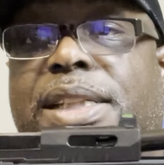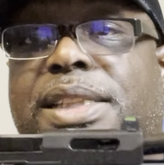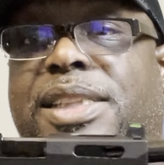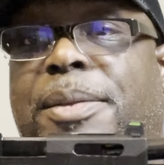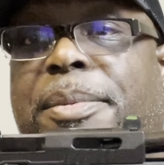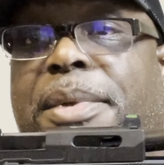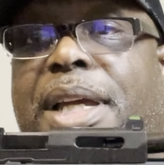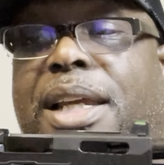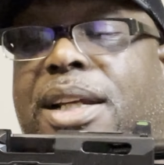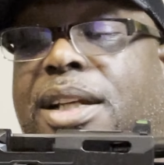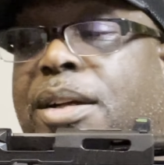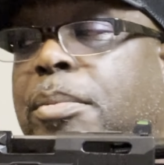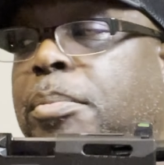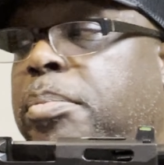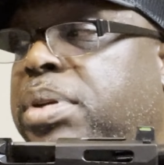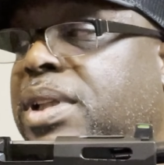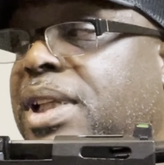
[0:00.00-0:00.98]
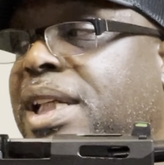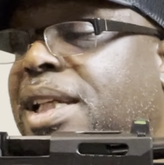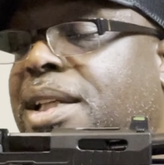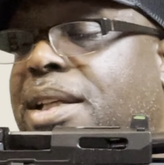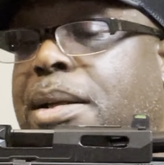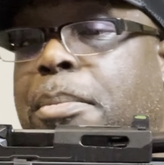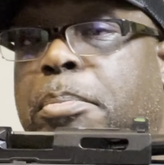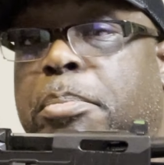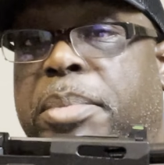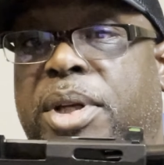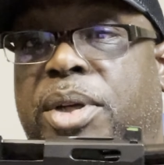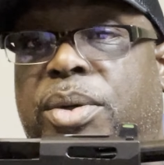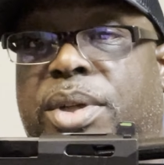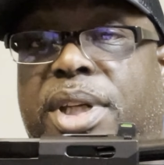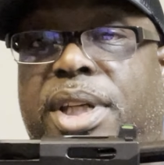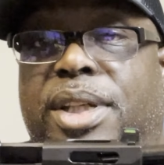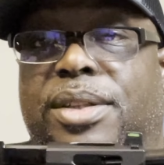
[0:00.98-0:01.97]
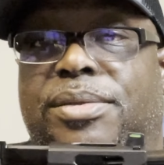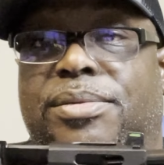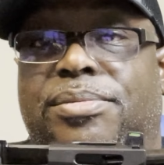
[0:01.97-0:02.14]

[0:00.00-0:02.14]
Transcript: sent me out a complete build kit,